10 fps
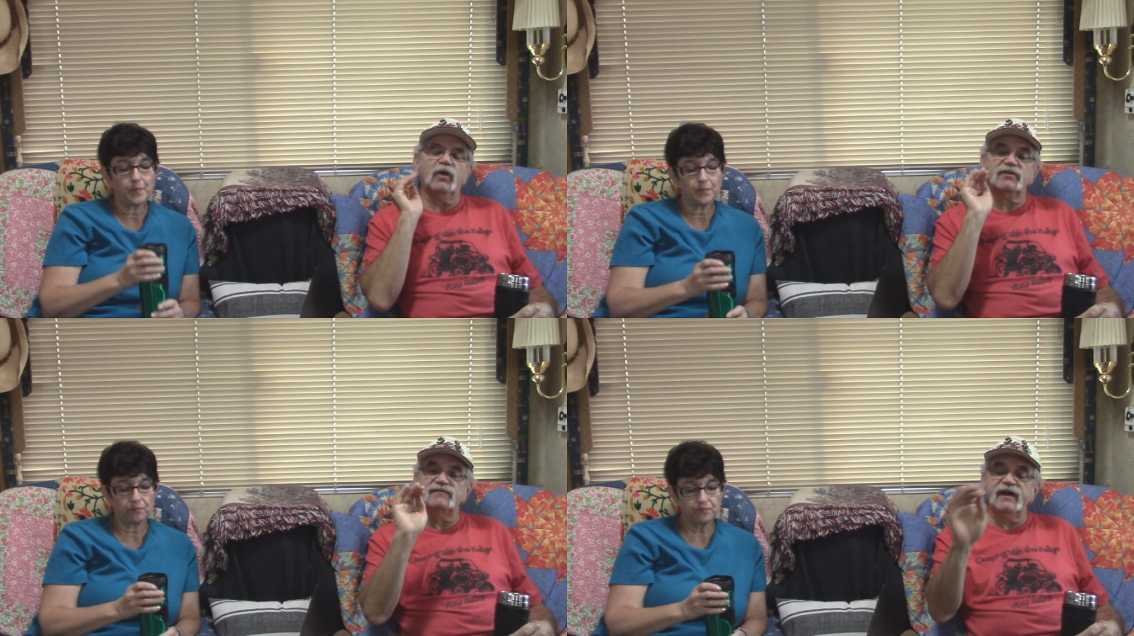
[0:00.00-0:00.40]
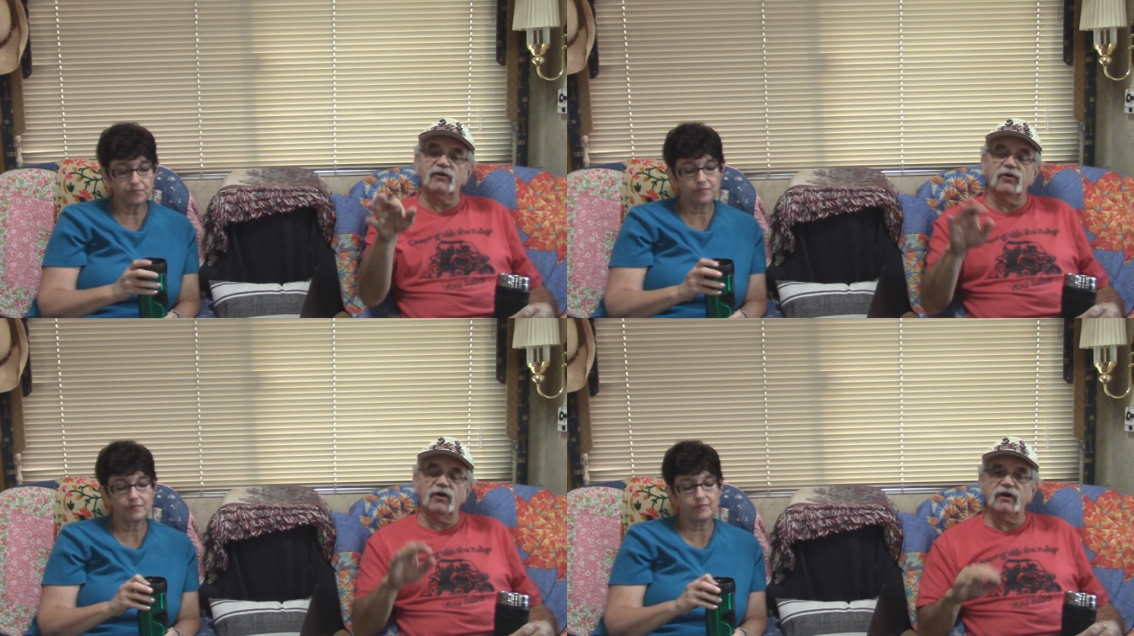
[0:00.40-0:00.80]
Speaker 1: what the
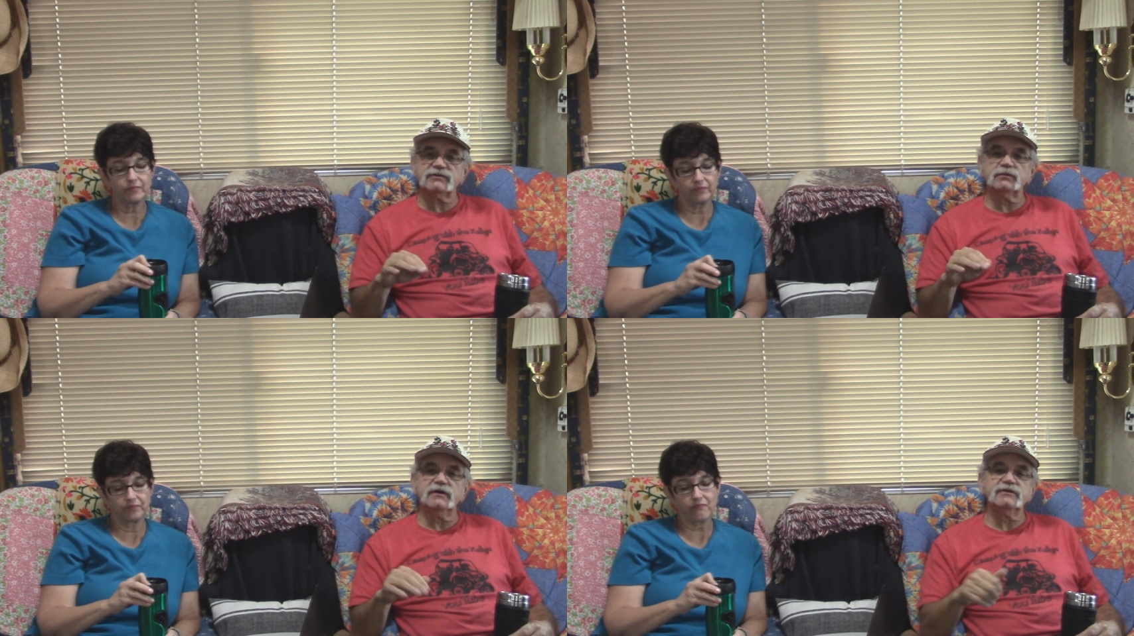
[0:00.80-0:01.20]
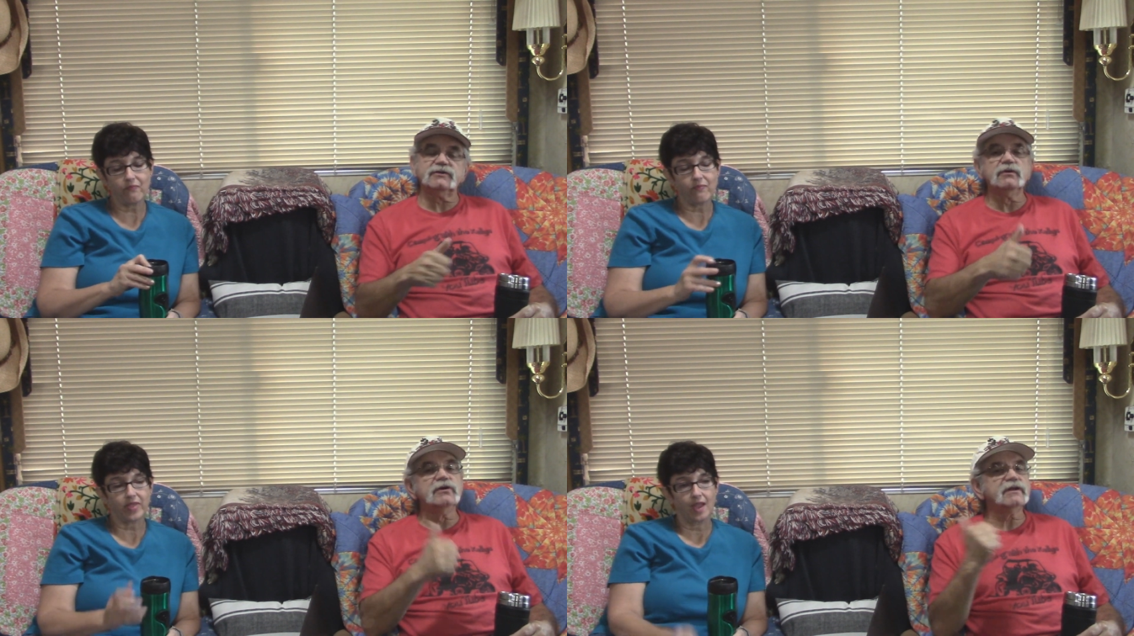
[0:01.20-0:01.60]
final cost
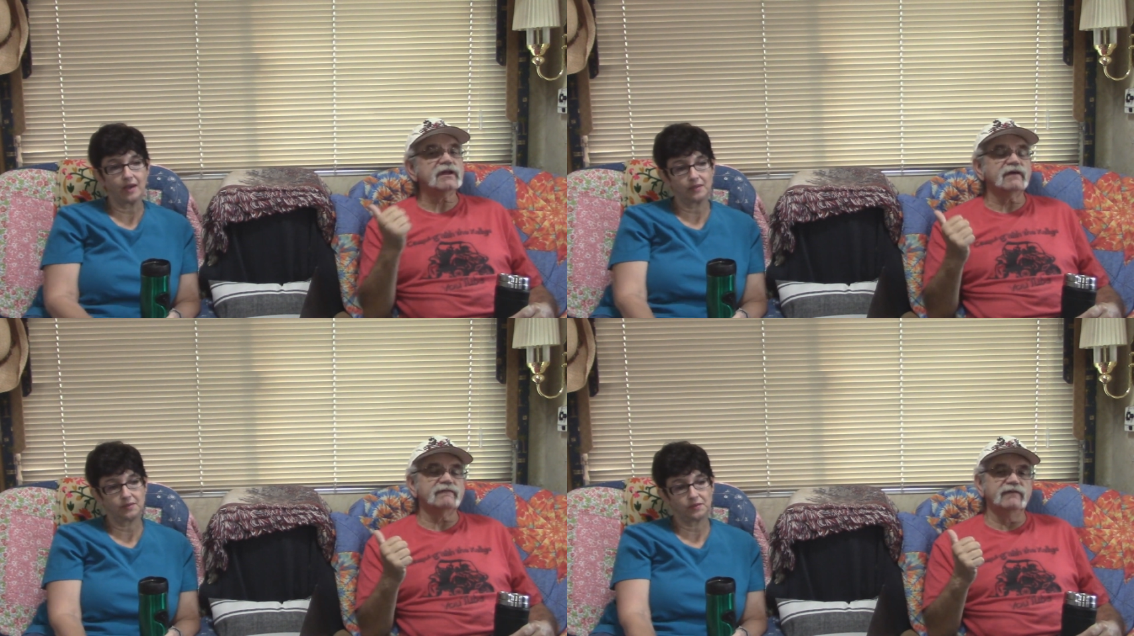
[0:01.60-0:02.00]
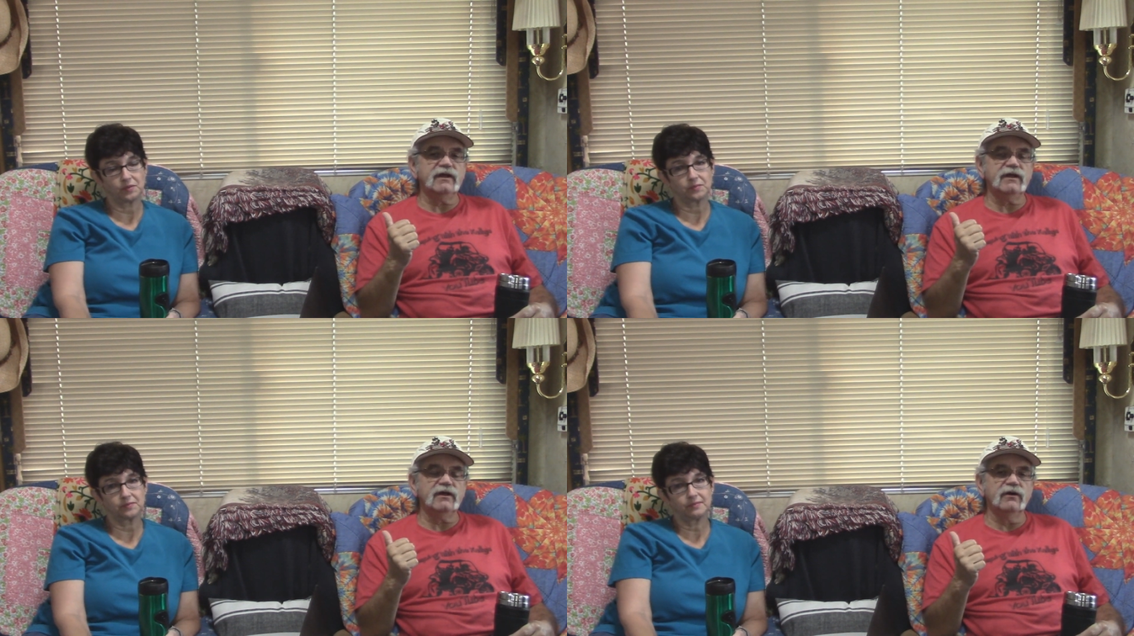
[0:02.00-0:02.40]
was. Go look at that
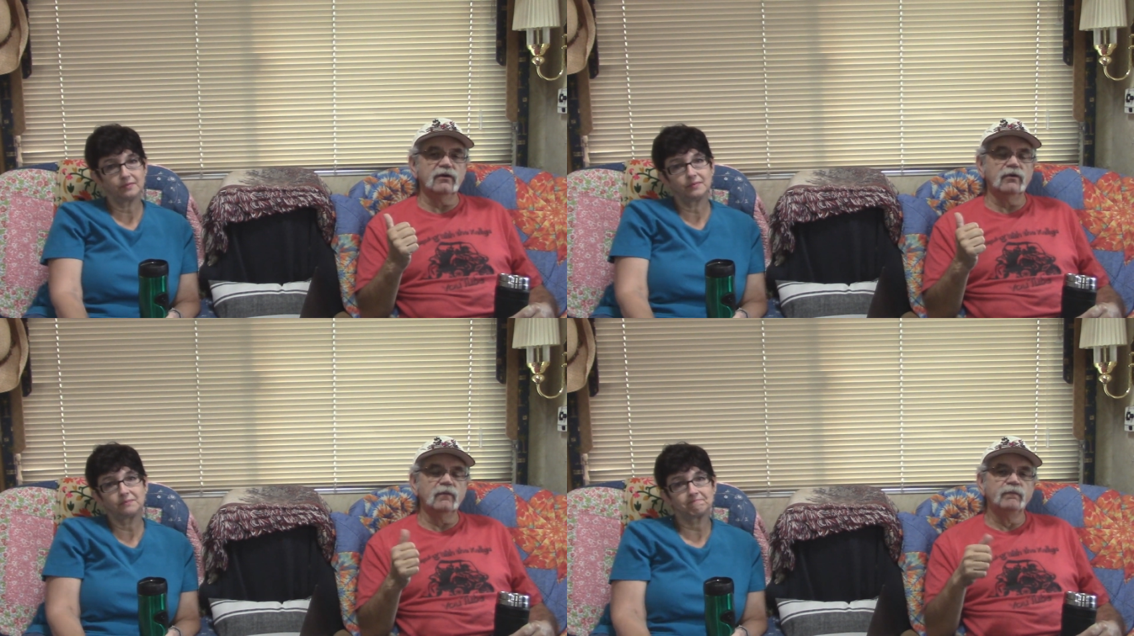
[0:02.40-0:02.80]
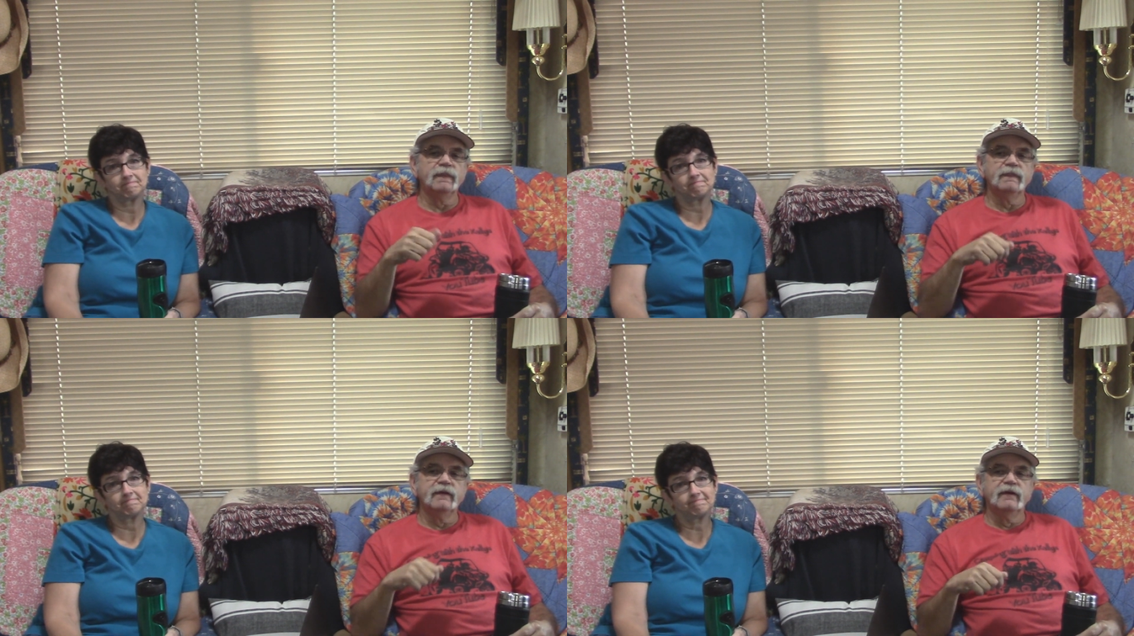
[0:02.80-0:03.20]
video.
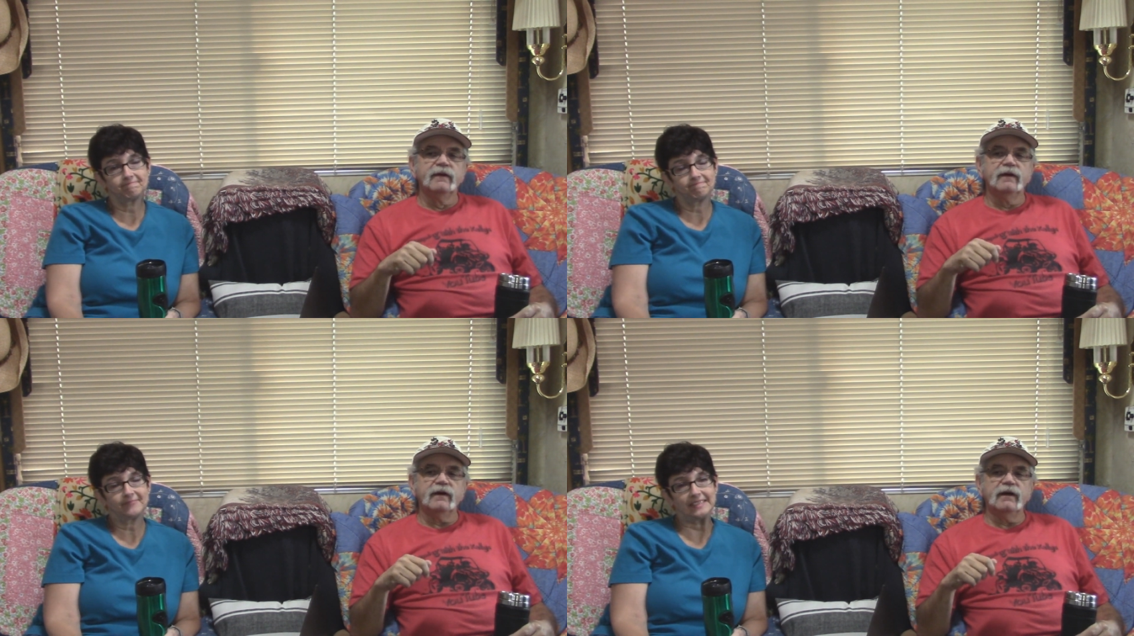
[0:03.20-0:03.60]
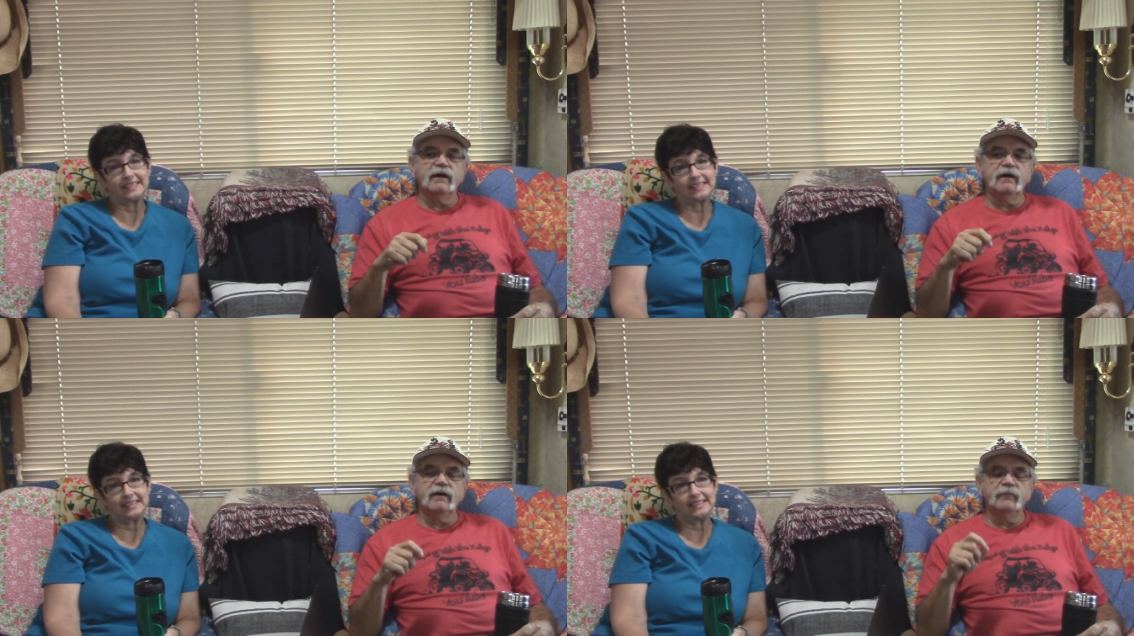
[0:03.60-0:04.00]

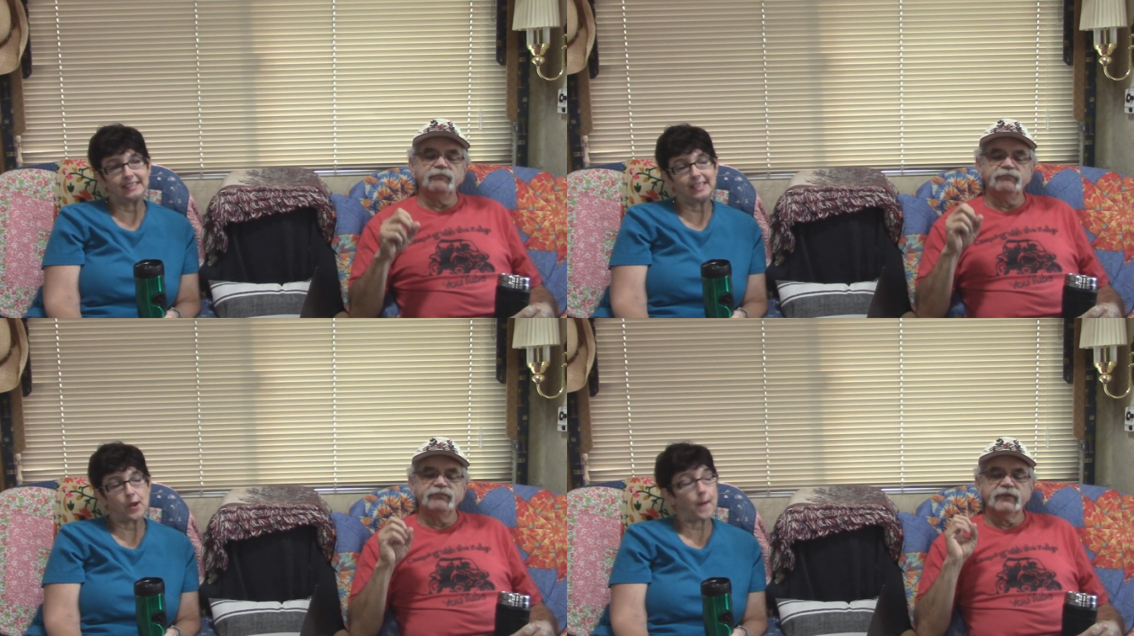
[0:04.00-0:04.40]
Um,